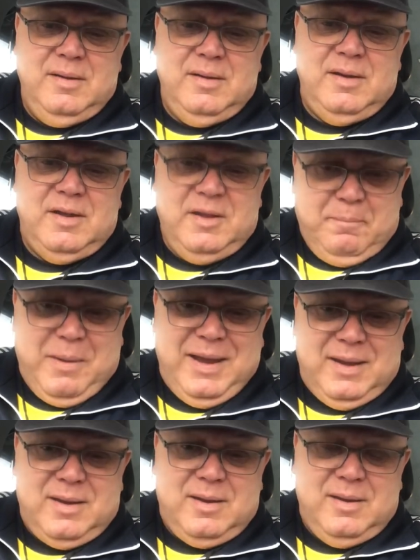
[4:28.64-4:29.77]
in the
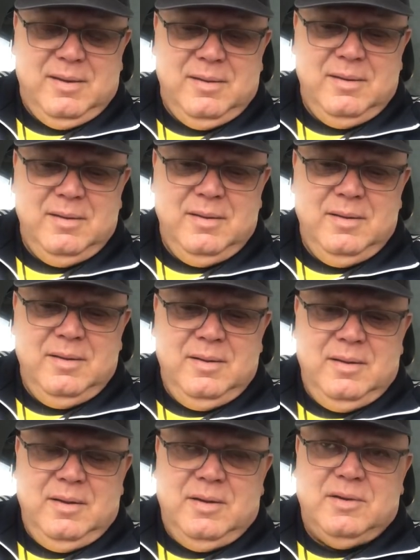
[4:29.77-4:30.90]
bank."
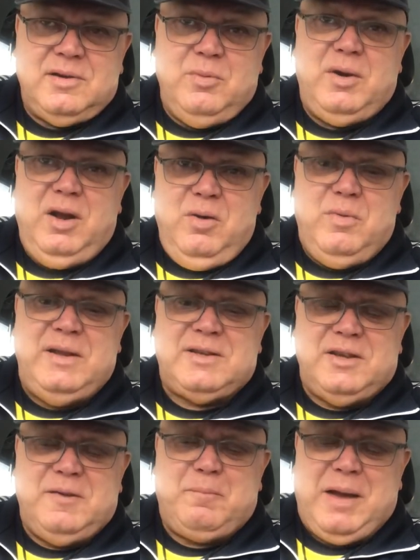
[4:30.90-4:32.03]
So when I went
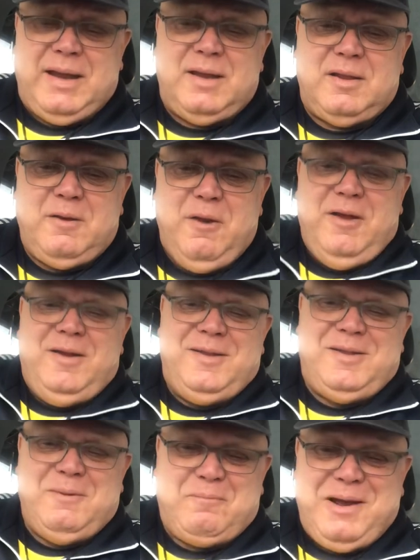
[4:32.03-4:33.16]
to the bank,
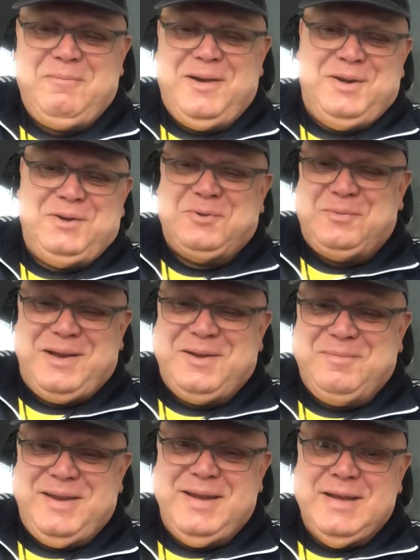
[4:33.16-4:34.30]
the bank manager went to
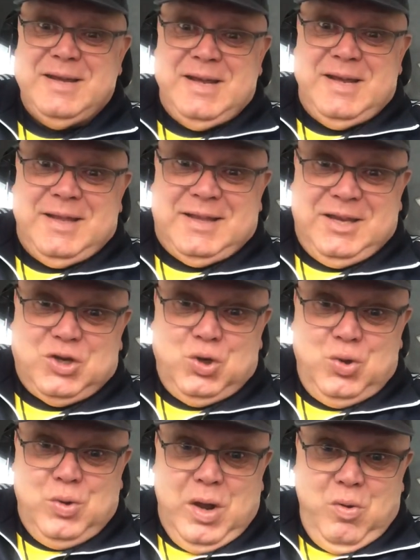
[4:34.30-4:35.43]
me, "Did
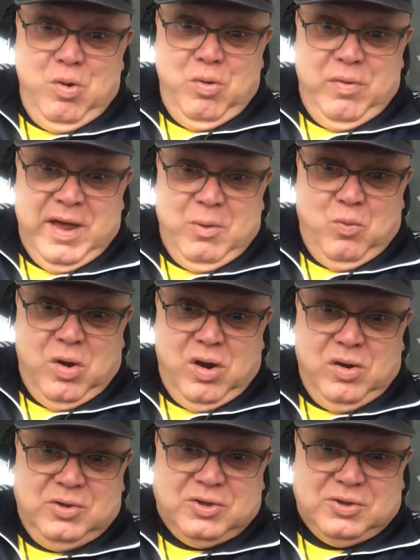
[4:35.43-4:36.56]
you know who that
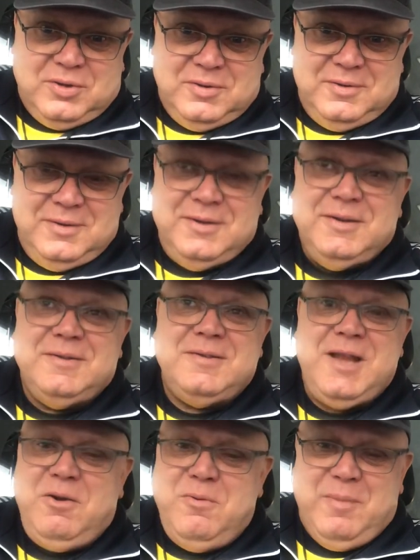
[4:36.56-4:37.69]
was?"
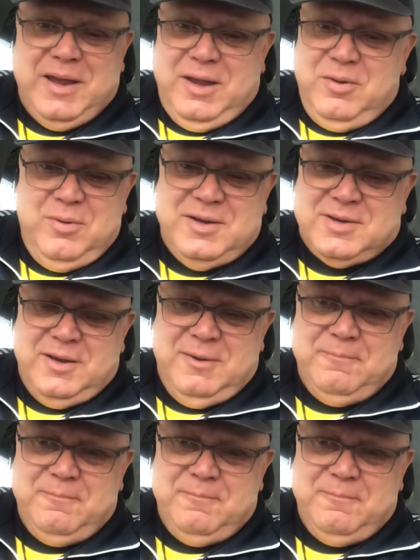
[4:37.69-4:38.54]
"No, mate. Who is he?"